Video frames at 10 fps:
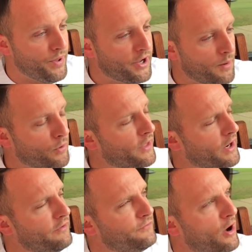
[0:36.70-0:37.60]
Pick up where they
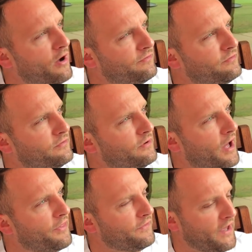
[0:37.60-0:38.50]
left off.
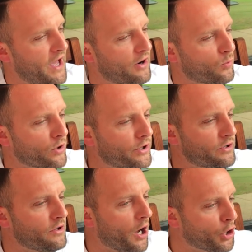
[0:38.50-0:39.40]
I think they had
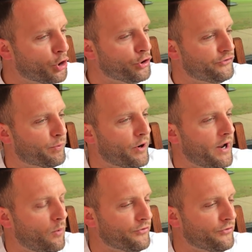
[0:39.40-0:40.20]
a good spring.